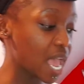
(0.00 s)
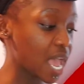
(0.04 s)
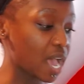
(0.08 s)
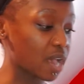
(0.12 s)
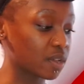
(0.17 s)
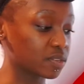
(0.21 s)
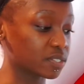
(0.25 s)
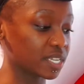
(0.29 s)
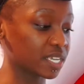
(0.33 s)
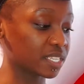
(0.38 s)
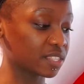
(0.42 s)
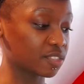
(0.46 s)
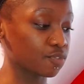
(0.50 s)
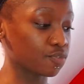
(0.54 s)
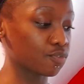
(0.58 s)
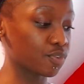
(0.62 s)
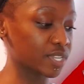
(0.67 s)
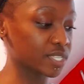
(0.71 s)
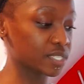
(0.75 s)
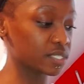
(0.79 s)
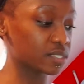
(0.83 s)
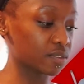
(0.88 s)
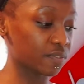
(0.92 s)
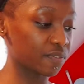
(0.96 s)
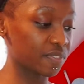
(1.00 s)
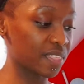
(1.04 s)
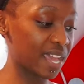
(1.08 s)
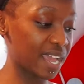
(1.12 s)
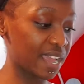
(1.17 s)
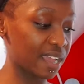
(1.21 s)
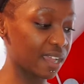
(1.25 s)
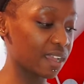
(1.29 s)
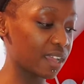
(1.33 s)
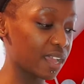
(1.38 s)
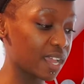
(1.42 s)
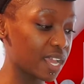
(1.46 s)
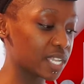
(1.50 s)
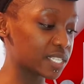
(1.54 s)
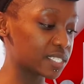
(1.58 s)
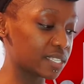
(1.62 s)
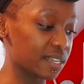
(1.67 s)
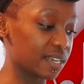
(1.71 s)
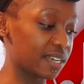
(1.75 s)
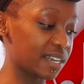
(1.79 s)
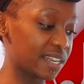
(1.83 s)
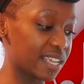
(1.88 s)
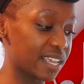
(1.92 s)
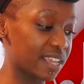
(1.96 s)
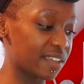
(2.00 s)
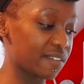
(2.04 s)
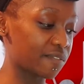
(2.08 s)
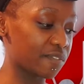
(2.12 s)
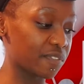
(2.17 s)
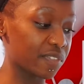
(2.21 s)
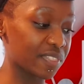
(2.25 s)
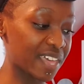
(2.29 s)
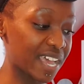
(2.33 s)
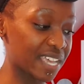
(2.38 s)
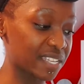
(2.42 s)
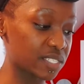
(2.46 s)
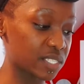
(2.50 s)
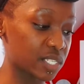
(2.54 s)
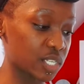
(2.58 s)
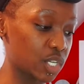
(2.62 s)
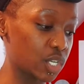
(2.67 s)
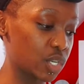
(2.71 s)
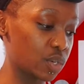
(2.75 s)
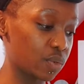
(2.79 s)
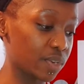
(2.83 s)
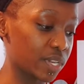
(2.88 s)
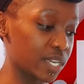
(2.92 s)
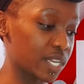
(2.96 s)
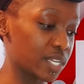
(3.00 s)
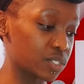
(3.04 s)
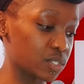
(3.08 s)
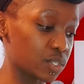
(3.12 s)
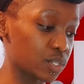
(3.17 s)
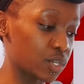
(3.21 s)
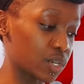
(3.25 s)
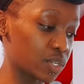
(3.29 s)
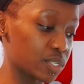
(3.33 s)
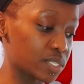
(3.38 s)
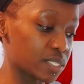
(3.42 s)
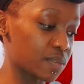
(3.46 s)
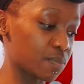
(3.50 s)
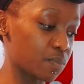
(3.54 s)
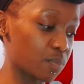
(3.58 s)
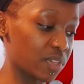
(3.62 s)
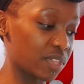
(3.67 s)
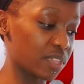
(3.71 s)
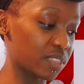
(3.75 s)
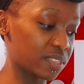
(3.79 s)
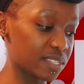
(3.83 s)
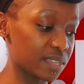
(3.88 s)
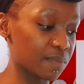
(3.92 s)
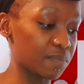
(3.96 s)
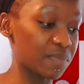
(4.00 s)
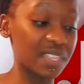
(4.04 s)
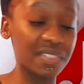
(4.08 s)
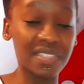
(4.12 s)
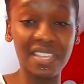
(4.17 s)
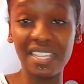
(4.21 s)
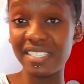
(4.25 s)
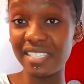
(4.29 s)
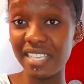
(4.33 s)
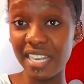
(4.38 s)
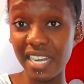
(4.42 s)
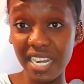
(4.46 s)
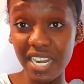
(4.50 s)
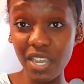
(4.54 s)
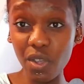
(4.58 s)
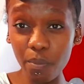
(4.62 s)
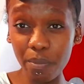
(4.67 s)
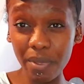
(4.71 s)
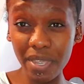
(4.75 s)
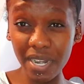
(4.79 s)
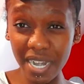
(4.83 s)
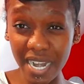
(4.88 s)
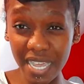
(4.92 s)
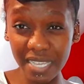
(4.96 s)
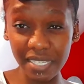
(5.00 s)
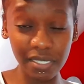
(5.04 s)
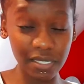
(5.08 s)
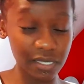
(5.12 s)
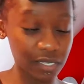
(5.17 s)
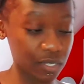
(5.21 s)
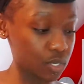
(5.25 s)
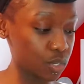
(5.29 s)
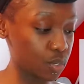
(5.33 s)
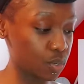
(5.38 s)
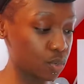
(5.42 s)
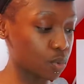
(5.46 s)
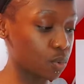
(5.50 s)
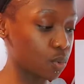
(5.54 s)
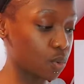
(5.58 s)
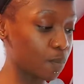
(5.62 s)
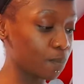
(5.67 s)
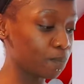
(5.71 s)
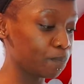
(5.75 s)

I was like, the risks of that, to leave that security to go to something that's a little bit less secure,